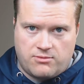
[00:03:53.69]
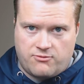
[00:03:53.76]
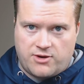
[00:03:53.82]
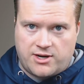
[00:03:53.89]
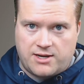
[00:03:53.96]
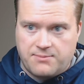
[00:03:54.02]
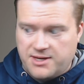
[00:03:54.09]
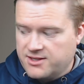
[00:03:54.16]

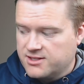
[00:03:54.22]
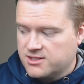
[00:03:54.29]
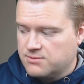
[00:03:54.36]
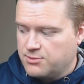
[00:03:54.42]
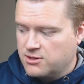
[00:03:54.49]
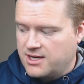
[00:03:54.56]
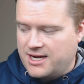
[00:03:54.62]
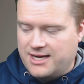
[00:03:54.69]
recommend this
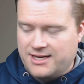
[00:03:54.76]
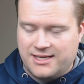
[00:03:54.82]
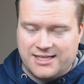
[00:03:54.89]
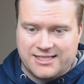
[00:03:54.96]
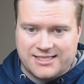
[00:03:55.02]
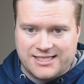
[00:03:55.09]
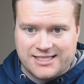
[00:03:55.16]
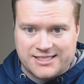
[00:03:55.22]
book, and
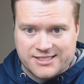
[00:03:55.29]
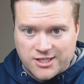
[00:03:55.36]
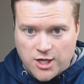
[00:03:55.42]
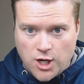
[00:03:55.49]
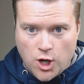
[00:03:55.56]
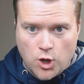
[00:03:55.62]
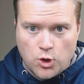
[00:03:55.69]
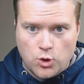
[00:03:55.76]
this is
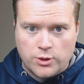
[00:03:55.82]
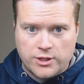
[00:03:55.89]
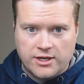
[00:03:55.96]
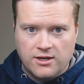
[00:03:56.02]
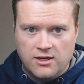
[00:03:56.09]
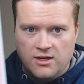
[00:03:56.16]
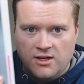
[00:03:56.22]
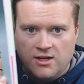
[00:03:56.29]
Code
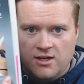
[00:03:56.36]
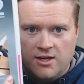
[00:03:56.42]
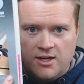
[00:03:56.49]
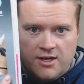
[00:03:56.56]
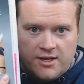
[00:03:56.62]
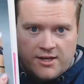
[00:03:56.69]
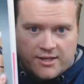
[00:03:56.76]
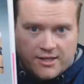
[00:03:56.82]

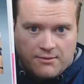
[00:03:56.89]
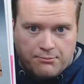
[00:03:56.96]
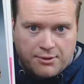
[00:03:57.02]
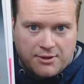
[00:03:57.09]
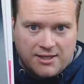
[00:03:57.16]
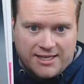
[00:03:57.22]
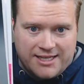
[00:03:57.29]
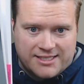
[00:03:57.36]

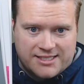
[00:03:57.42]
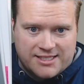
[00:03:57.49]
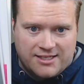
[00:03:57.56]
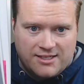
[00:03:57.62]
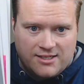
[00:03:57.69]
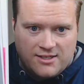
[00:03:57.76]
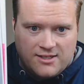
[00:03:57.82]
Complete.